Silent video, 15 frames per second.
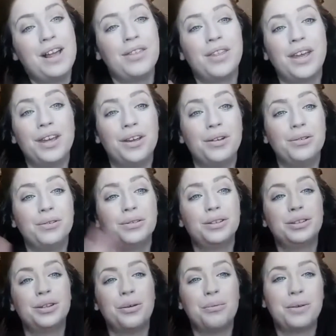Thank you
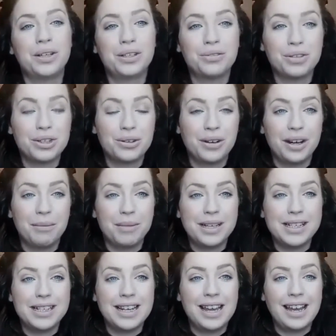so much for joining me
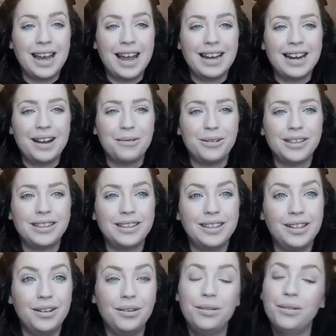today, and I will
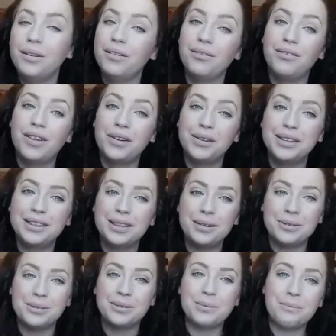see you very
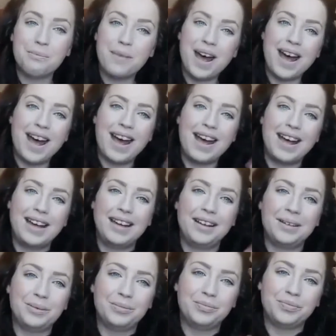soon. Bye.